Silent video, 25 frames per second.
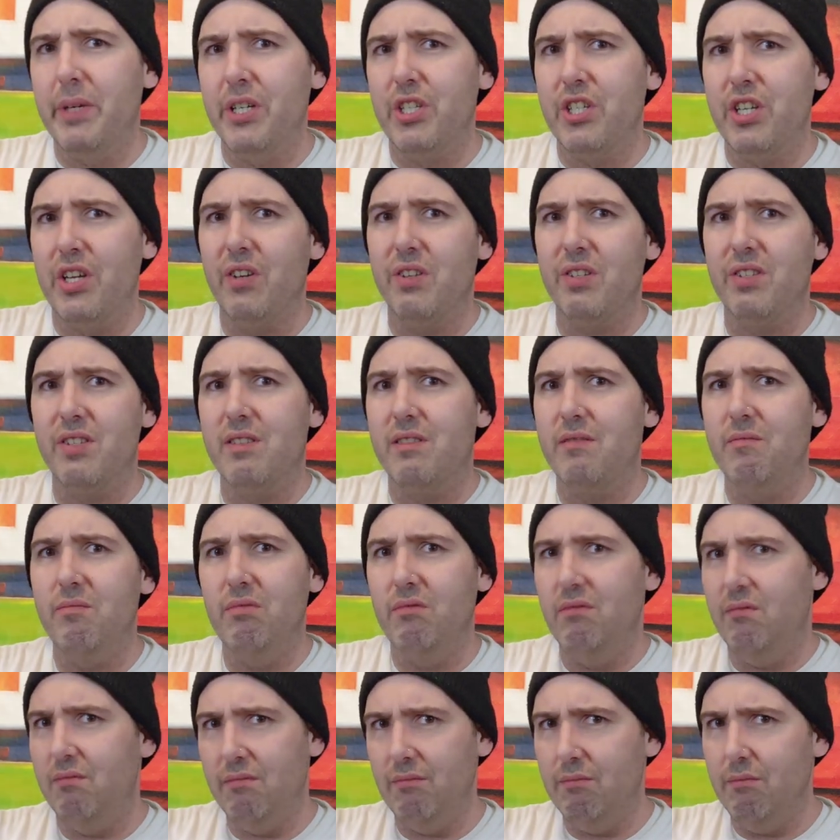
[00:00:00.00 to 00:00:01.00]
much else
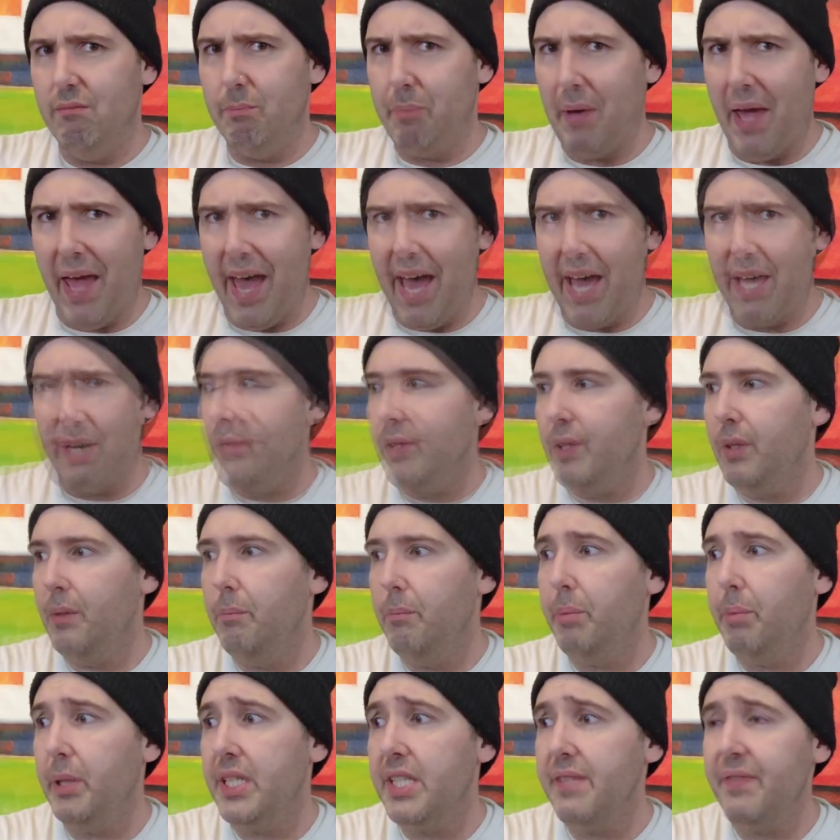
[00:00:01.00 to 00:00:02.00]
bad.
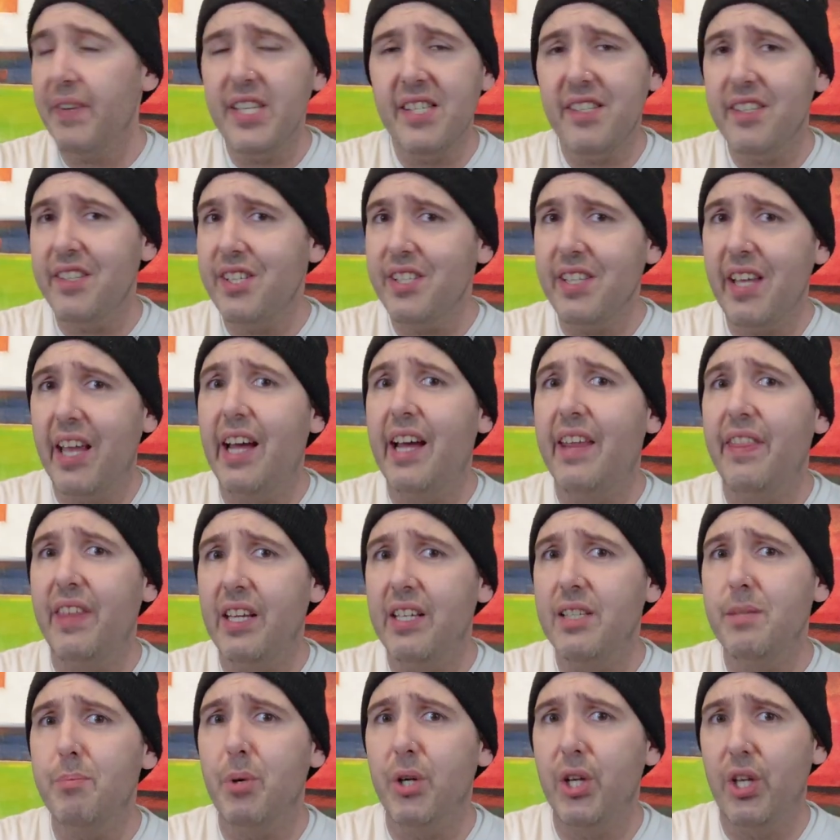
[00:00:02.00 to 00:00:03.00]
Like, but suffice it to say, I
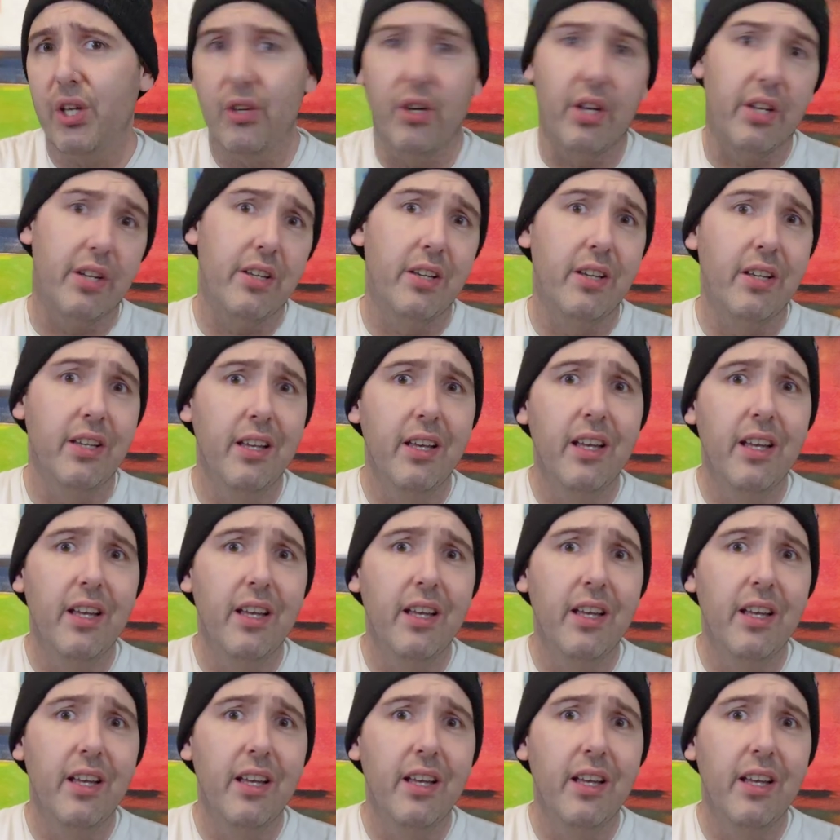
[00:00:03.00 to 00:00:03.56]
think it's pretty good.